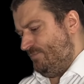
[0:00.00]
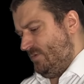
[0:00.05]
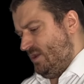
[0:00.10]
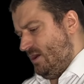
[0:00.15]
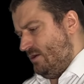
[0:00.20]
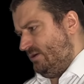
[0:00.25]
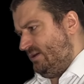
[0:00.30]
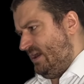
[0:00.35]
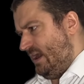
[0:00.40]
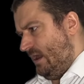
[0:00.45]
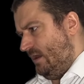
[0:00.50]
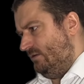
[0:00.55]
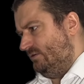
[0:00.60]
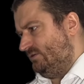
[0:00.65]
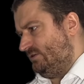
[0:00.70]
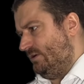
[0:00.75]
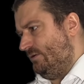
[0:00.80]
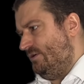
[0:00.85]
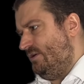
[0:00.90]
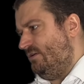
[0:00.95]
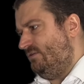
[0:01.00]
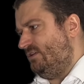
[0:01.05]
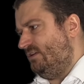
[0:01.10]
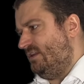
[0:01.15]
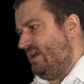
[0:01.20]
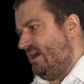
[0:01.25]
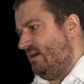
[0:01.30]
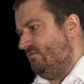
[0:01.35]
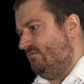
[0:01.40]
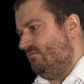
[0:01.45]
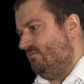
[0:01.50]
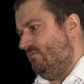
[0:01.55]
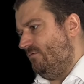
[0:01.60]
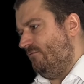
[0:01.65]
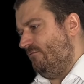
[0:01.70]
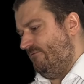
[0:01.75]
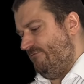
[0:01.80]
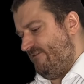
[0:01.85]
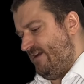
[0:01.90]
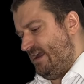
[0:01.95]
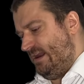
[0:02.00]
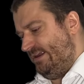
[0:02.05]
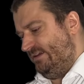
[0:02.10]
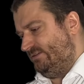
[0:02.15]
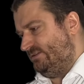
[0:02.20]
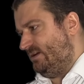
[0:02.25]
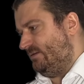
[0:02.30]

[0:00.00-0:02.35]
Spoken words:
Okay, so using that fairly